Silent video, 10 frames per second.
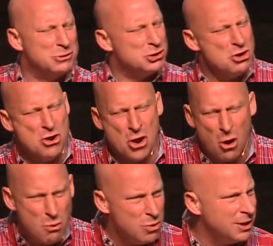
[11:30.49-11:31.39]
no
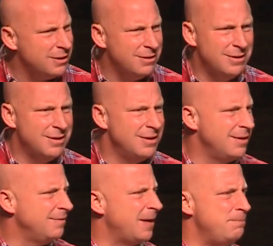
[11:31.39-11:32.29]
one
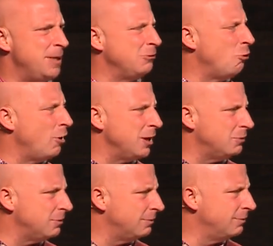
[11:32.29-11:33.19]
that'd be loyal.